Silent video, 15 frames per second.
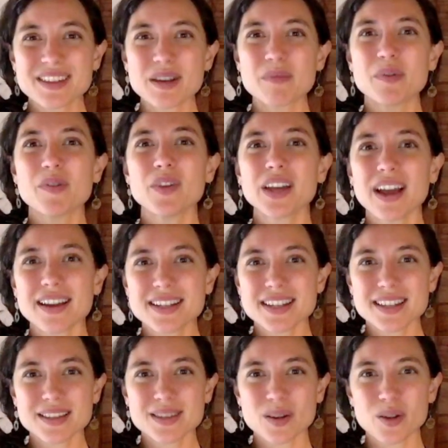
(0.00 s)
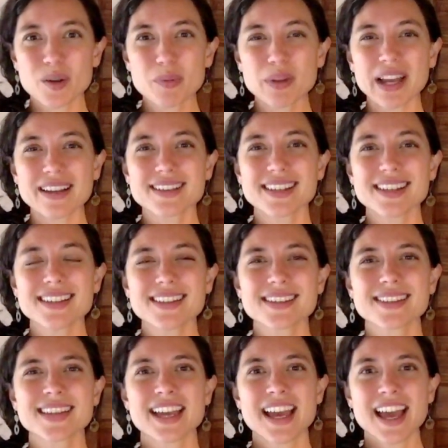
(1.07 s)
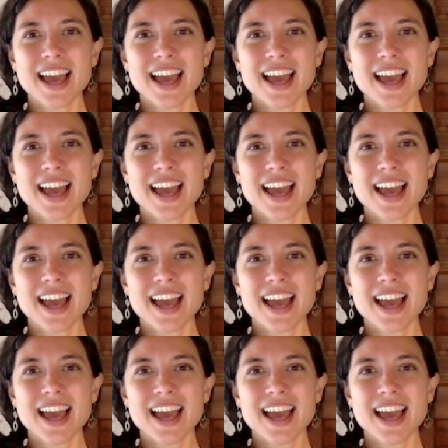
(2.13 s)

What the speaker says: so moving on to the solar plexus,